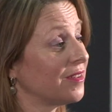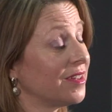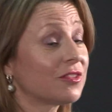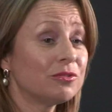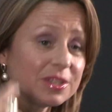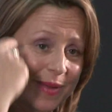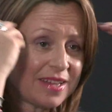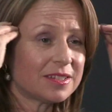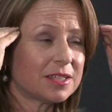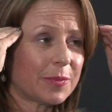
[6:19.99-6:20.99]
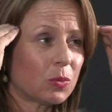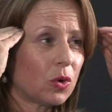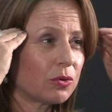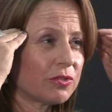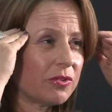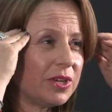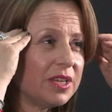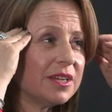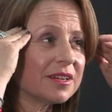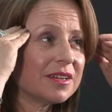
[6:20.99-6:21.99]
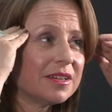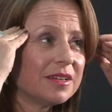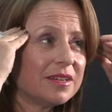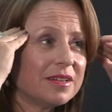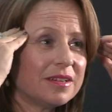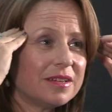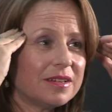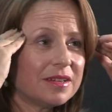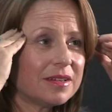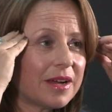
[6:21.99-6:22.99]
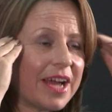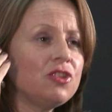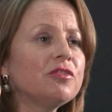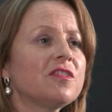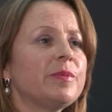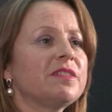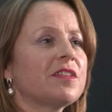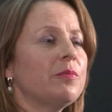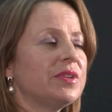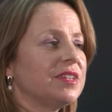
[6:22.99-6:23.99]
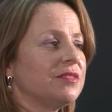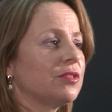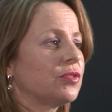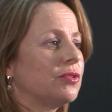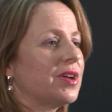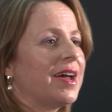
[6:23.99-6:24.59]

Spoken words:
is all dependent upon what goes on here. I used to be somebody that thought that